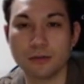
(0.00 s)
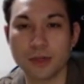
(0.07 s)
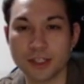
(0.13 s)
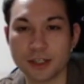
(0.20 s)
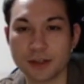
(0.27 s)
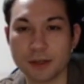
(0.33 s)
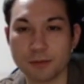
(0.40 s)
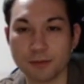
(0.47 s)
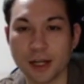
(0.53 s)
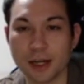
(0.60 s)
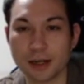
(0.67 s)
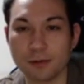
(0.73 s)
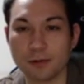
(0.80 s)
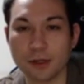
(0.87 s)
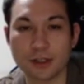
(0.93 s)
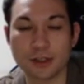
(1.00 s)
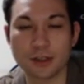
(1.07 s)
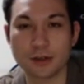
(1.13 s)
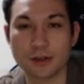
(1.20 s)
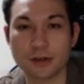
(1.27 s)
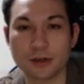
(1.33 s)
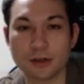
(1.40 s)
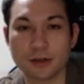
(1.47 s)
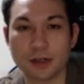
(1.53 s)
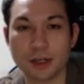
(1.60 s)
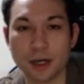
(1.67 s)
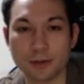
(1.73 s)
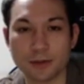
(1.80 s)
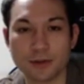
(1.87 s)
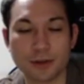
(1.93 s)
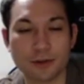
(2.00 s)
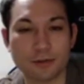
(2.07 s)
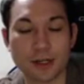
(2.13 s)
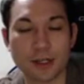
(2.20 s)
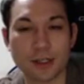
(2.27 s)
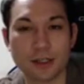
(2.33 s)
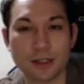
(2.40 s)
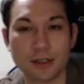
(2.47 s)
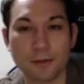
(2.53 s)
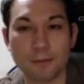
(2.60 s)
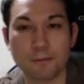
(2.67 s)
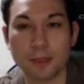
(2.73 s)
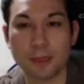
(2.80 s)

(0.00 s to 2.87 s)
basically black wins the capturing race.